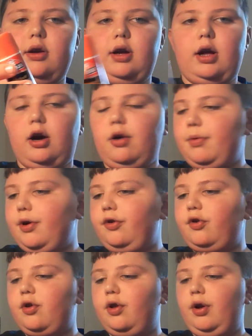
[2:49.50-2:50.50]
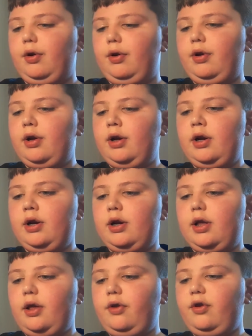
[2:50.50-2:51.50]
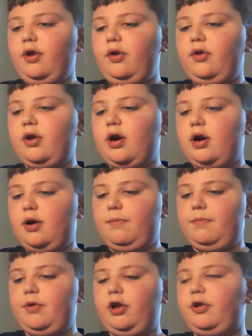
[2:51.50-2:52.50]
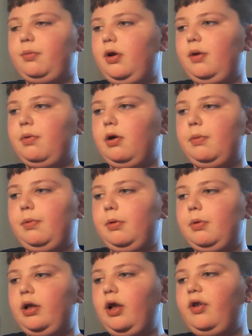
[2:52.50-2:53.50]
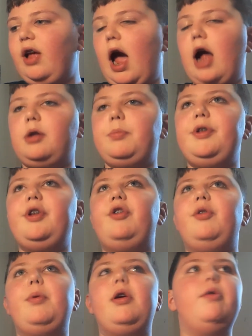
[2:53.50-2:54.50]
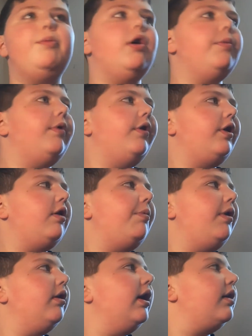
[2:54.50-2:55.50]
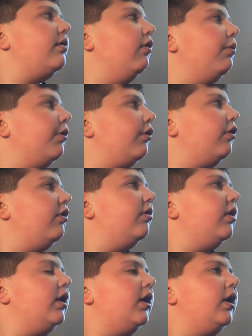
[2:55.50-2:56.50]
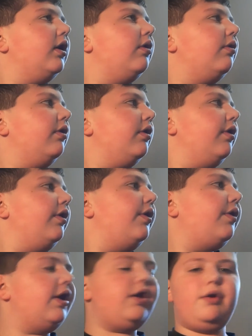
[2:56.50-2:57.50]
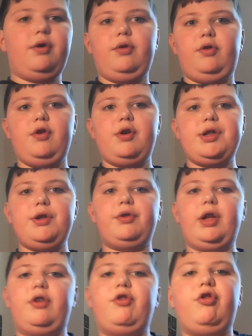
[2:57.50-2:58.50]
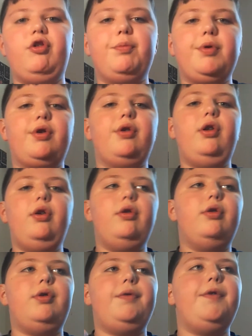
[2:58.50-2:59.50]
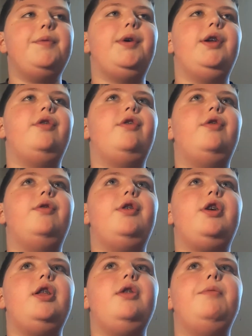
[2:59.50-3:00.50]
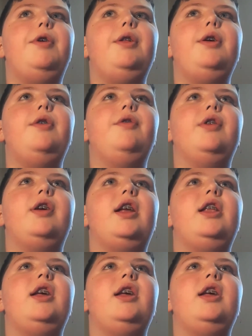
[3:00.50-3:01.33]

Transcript: Elmer's glue. And this is disappearing purple, but it doesn't have to be disappearing purple. It could be like normal glue, or you can use like super glue if you want to, or you can really use like any